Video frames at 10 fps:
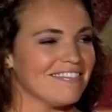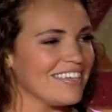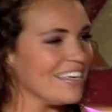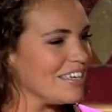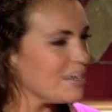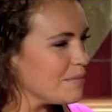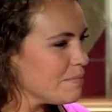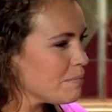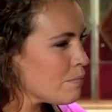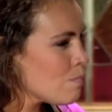Thank
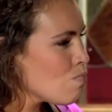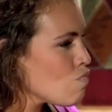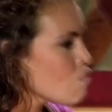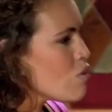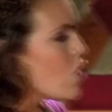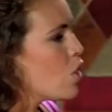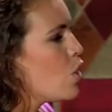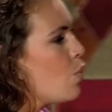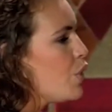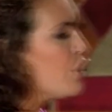you.
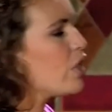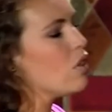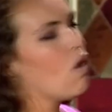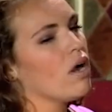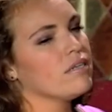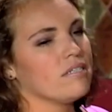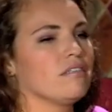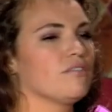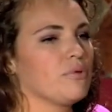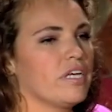When you're in a
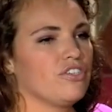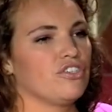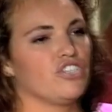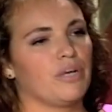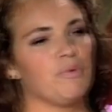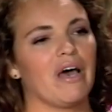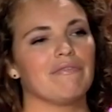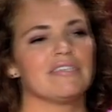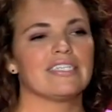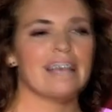long-distance relationship, you
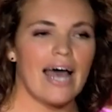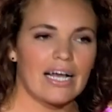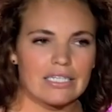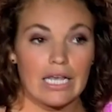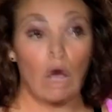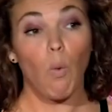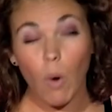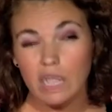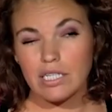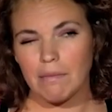have sex like
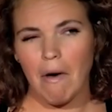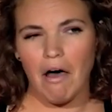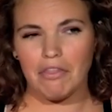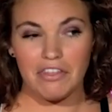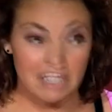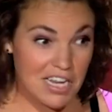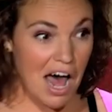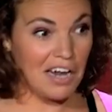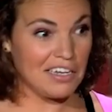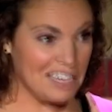once a month a
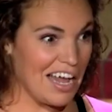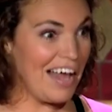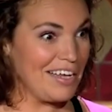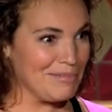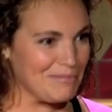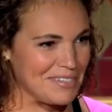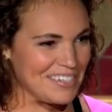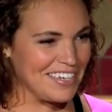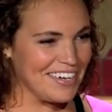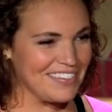ton of times.
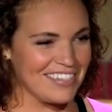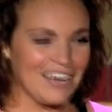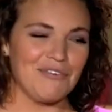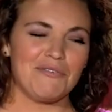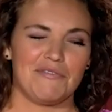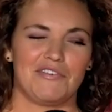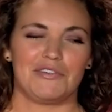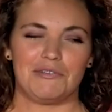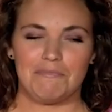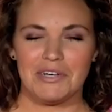You know, it's like a
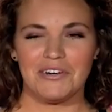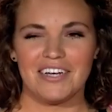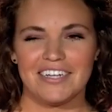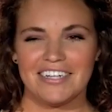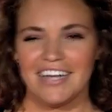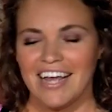reverse period.